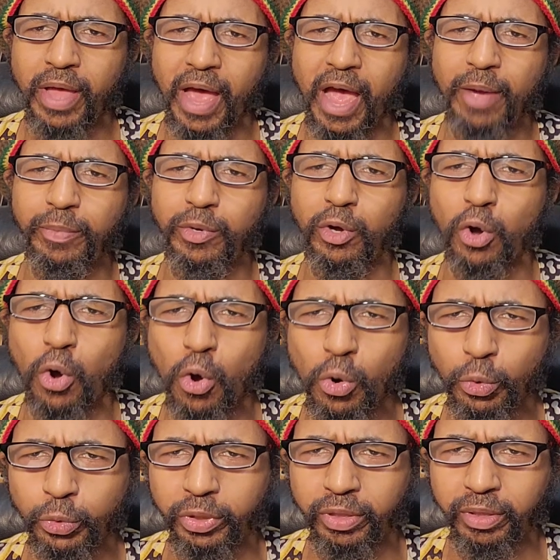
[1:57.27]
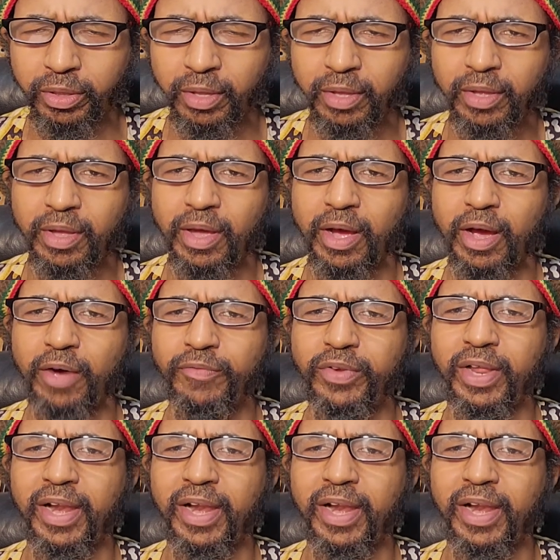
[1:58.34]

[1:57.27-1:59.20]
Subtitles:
I'm the host of the